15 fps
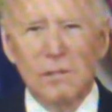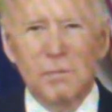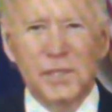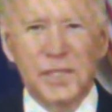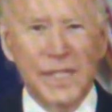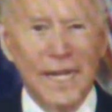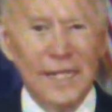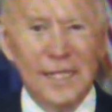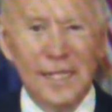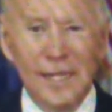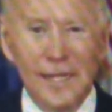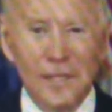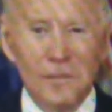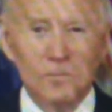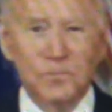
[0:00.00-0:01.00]
But to get
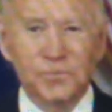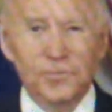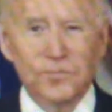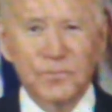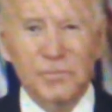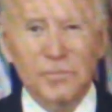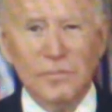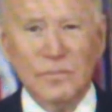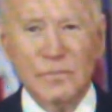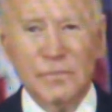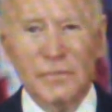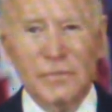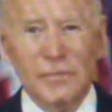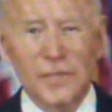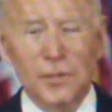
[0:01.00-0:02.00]
there,
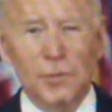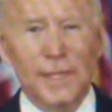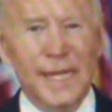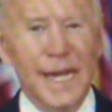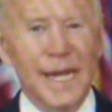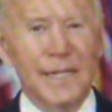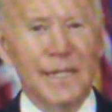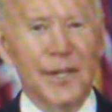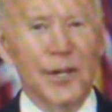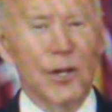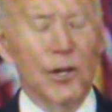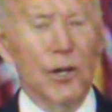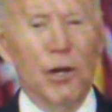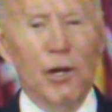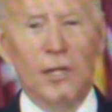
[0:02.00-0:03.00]
we can't let
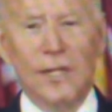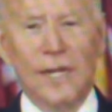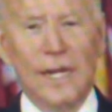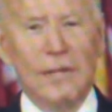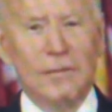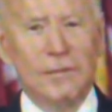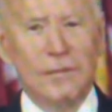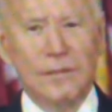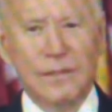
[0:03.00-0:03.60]
our guard down.